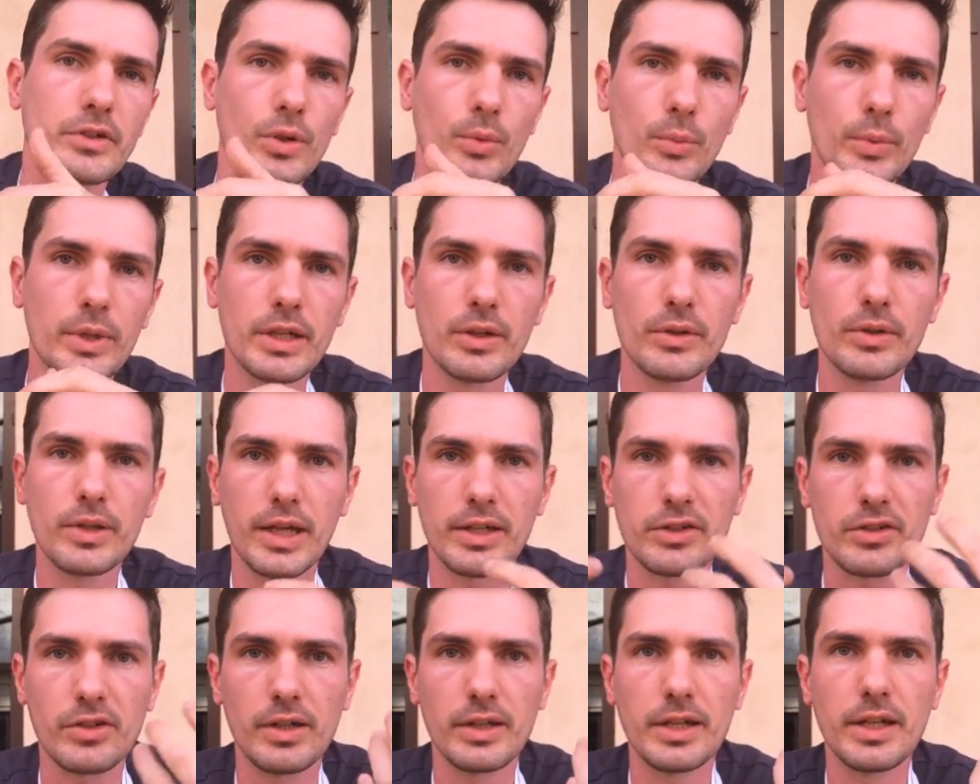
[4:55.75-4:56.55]
So we
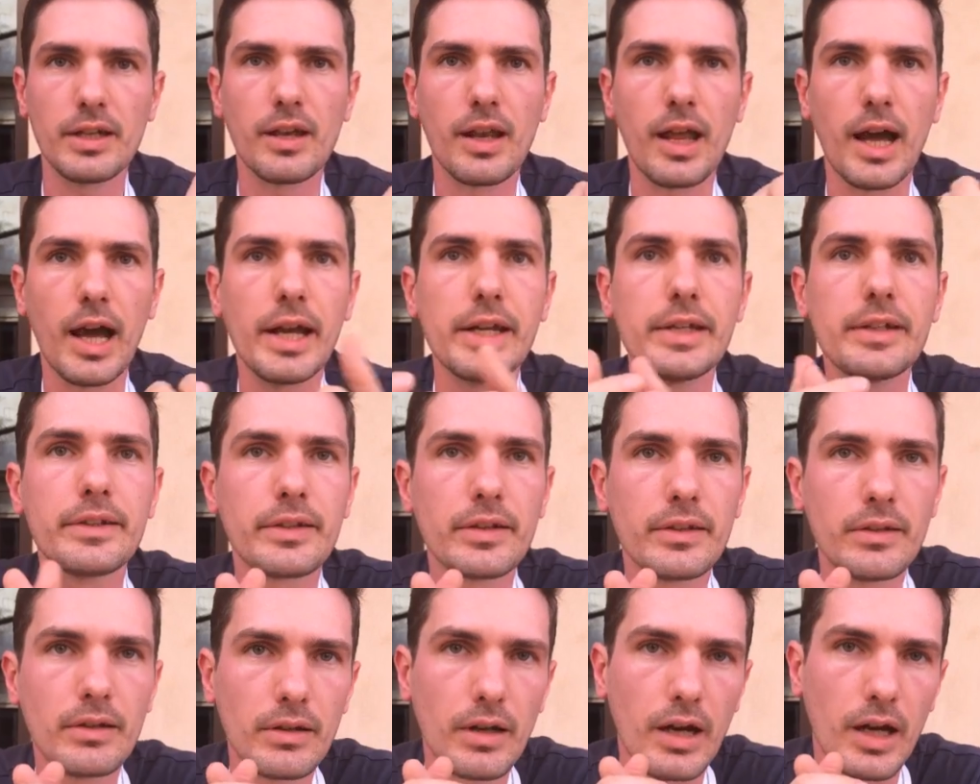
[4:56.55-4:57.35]
could actually
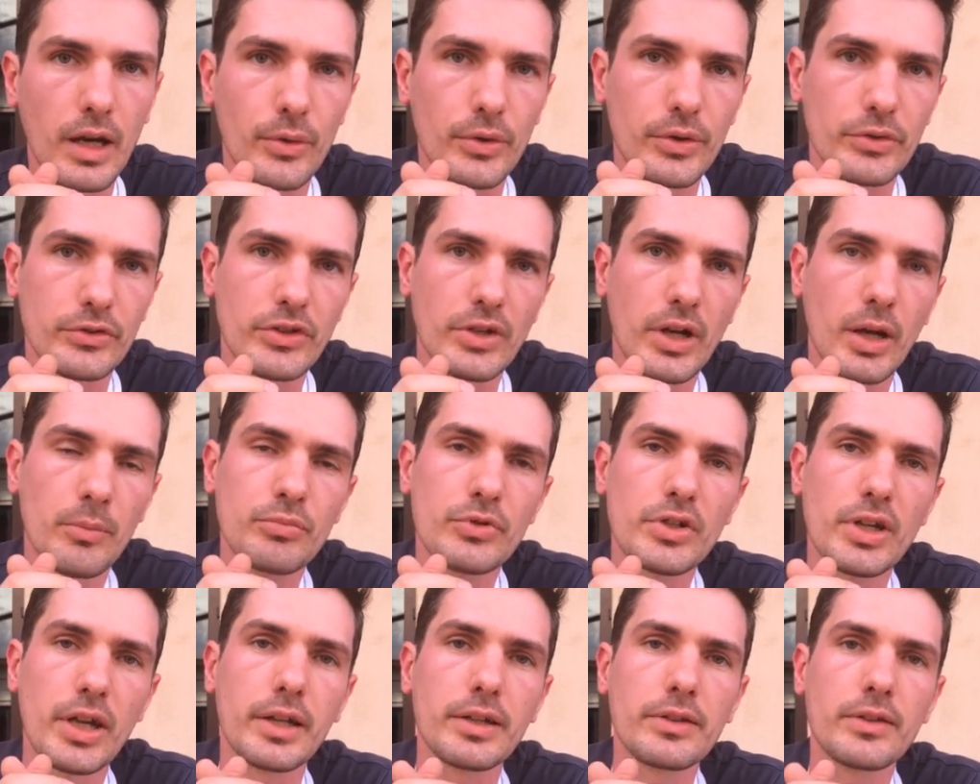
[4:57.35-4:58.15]
light our
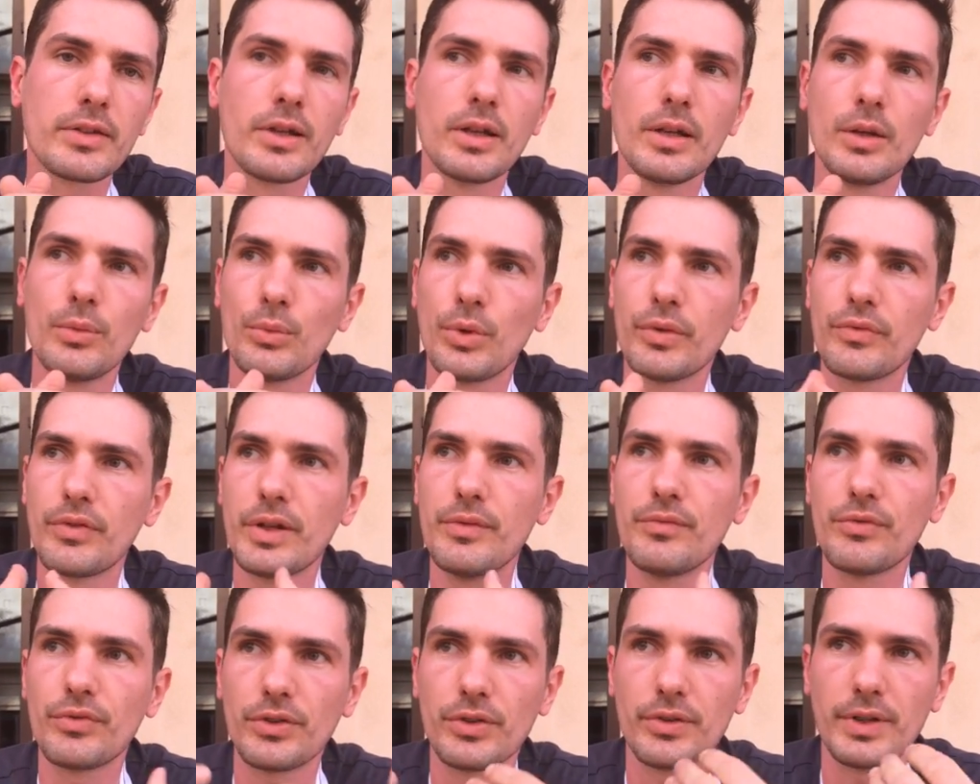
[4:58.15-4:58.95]
subject
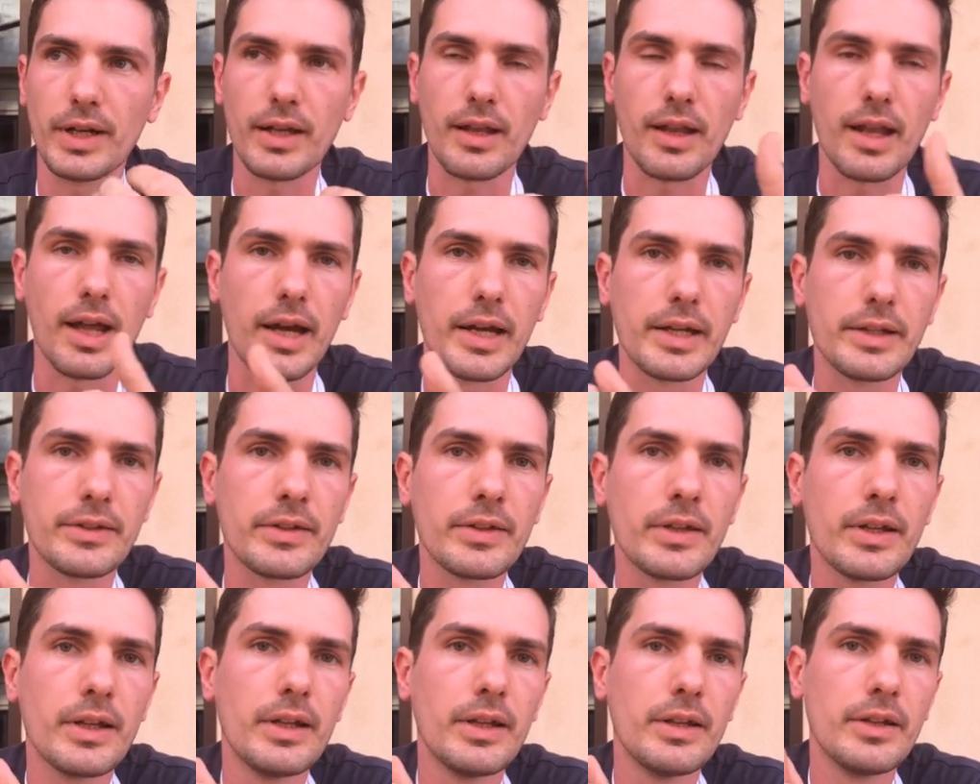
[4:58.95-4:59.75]
with infrared
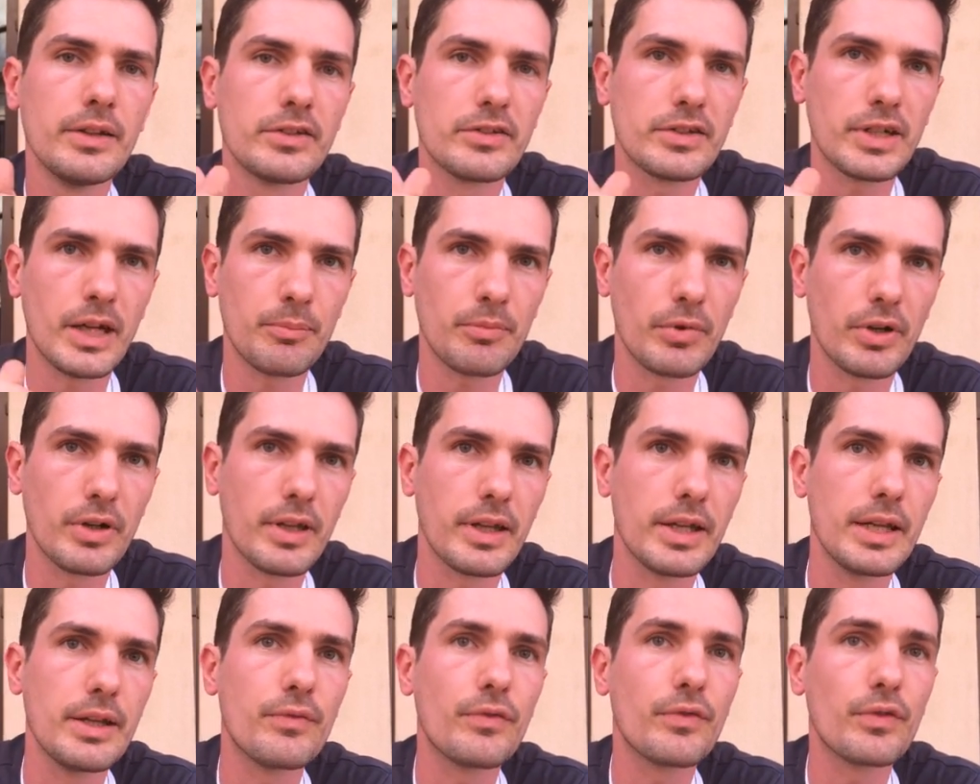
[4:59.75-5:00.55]
light
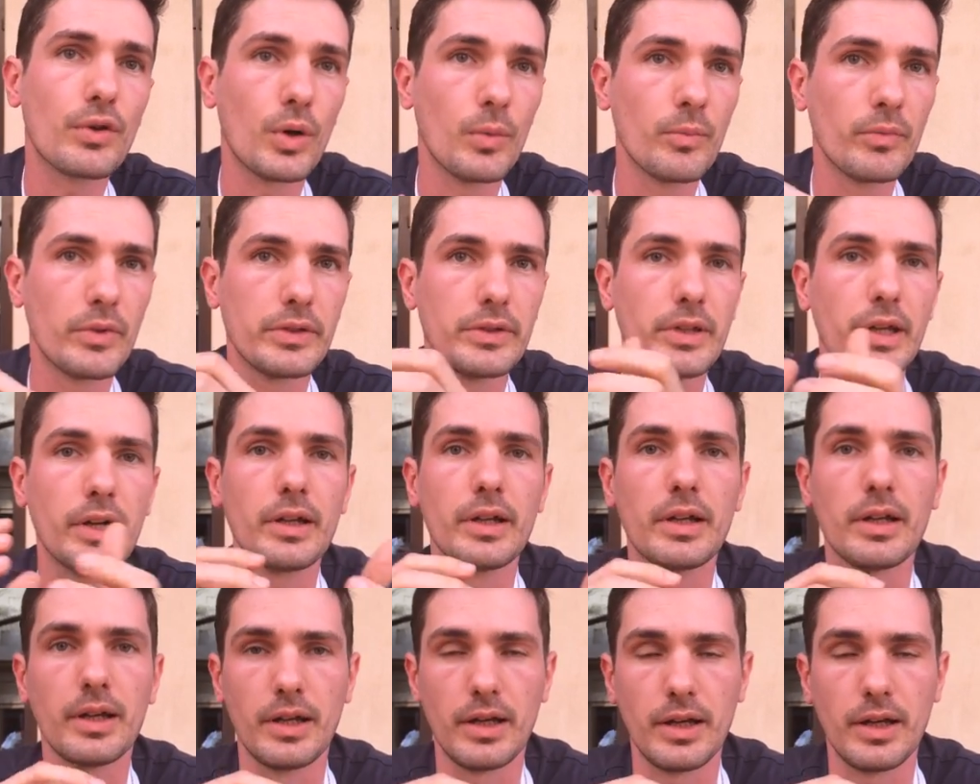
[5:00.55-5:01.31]
separately from the